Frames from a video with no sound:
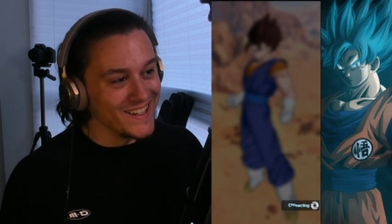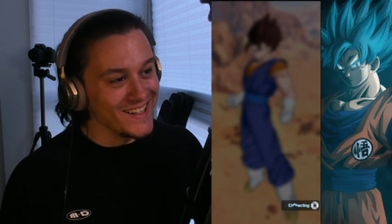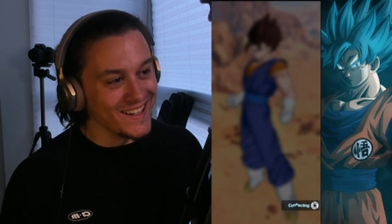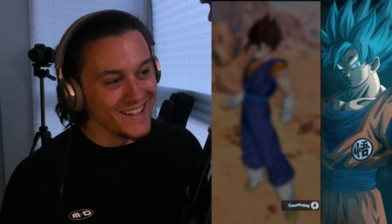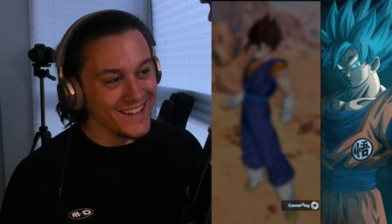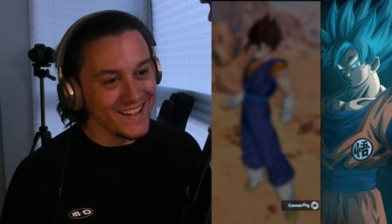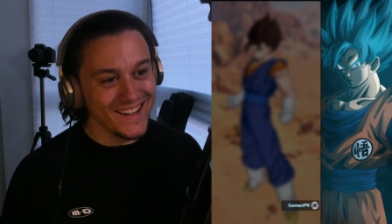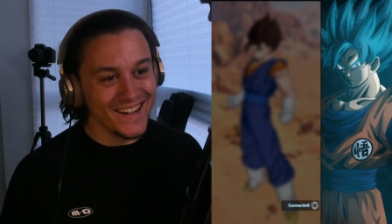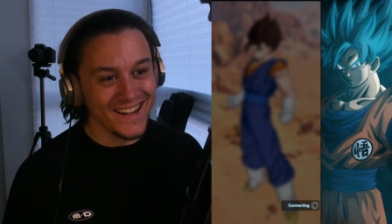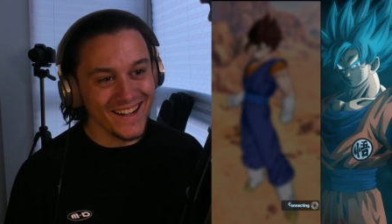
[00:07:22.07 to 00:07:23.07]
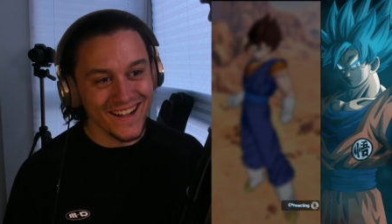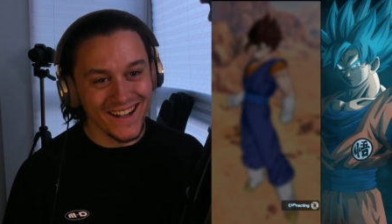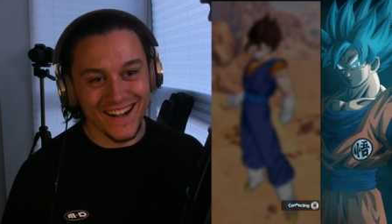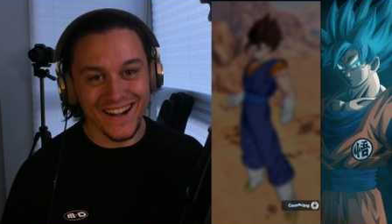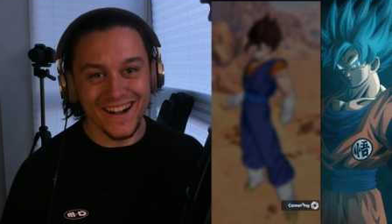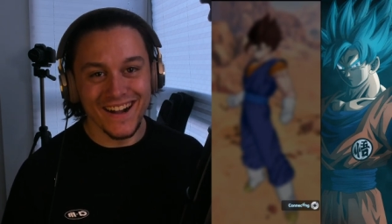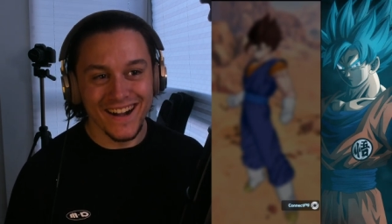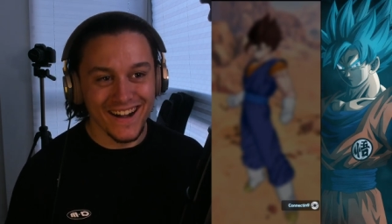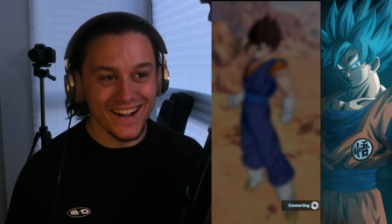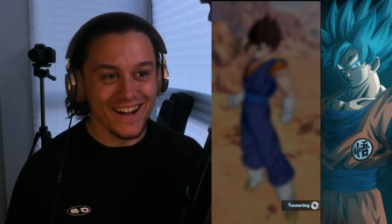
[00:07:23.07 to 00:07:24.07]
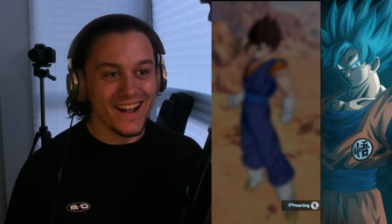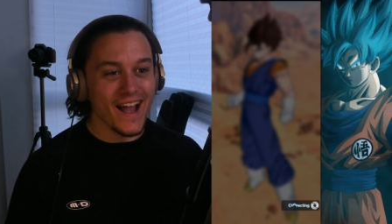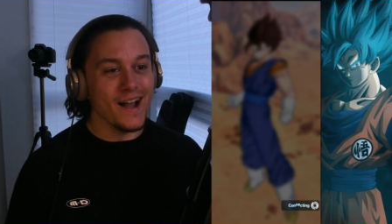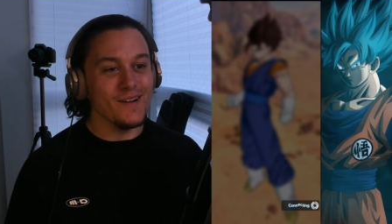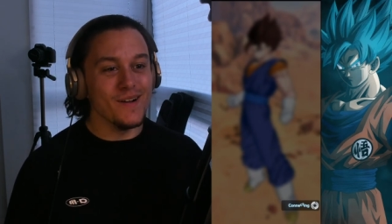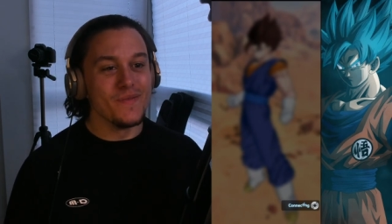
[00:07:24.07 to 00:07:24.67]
Oh God, yeah. I,